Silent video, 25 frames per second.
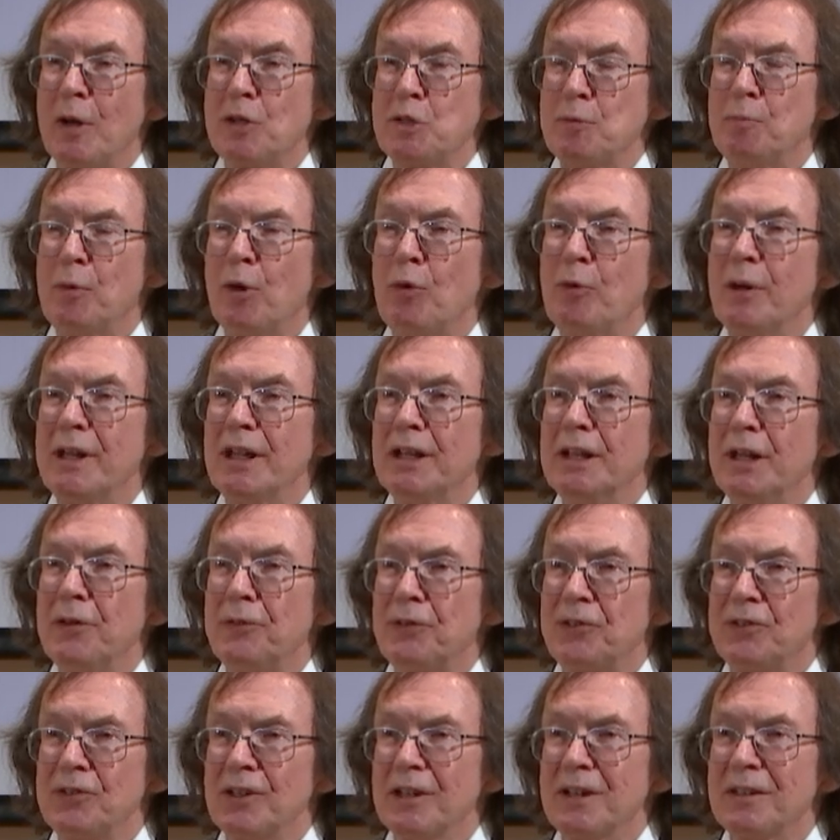so much more
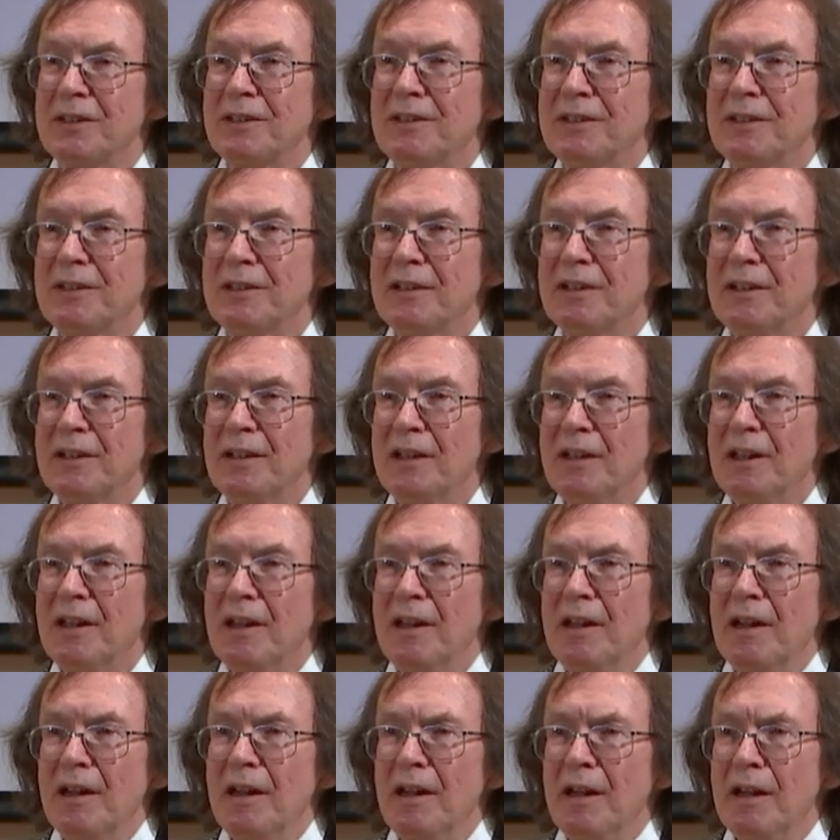realistic.
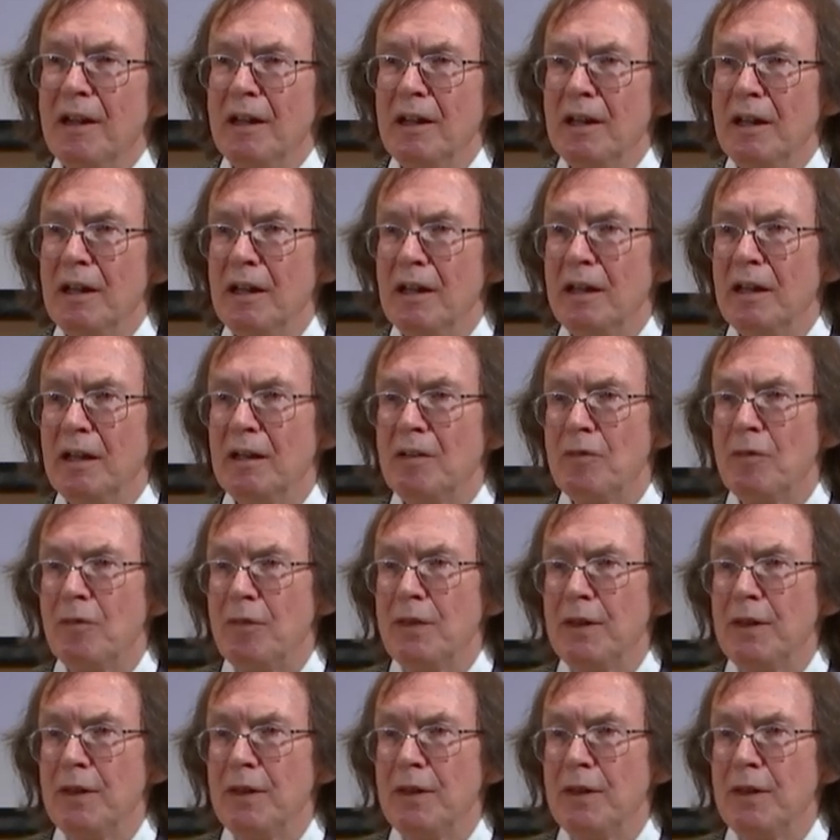Uh,